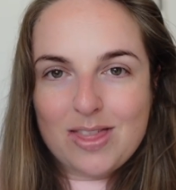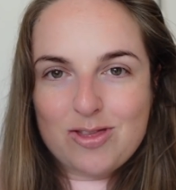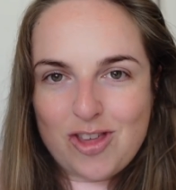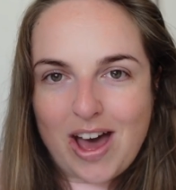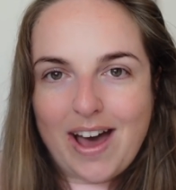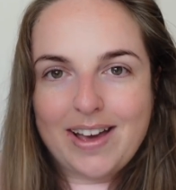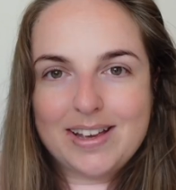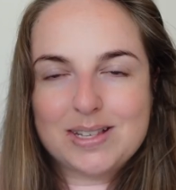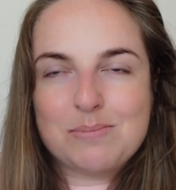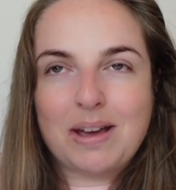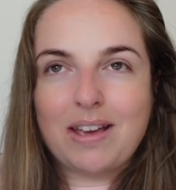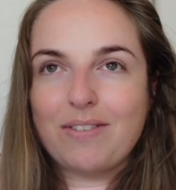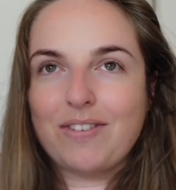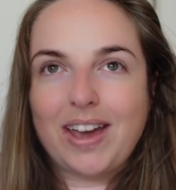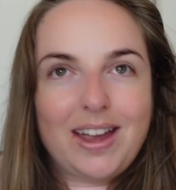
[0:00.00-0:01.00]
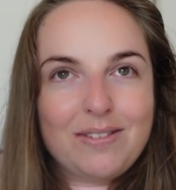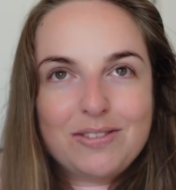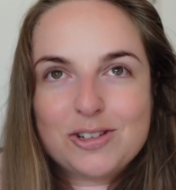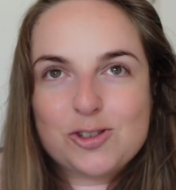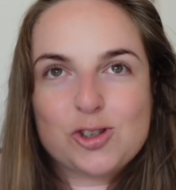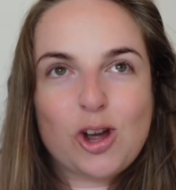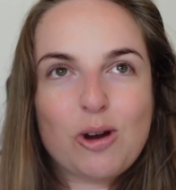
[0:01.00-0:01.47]
That is my
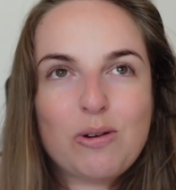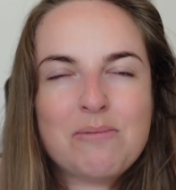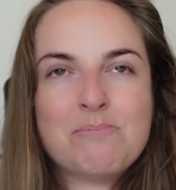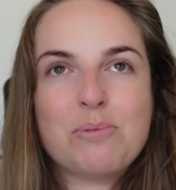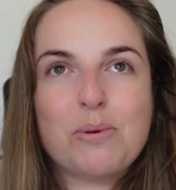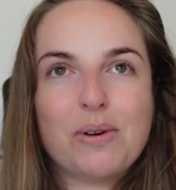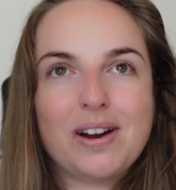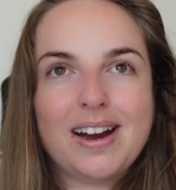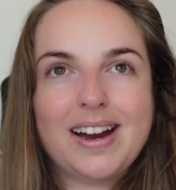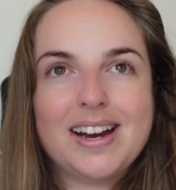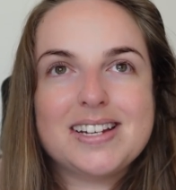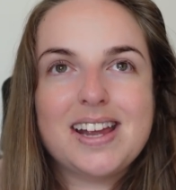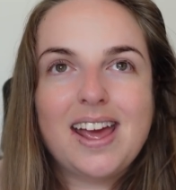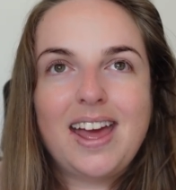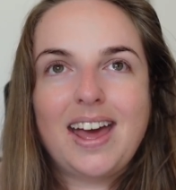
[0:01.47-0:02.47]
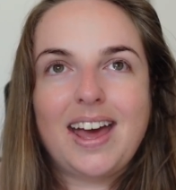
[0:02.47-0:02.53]
favorite show on board.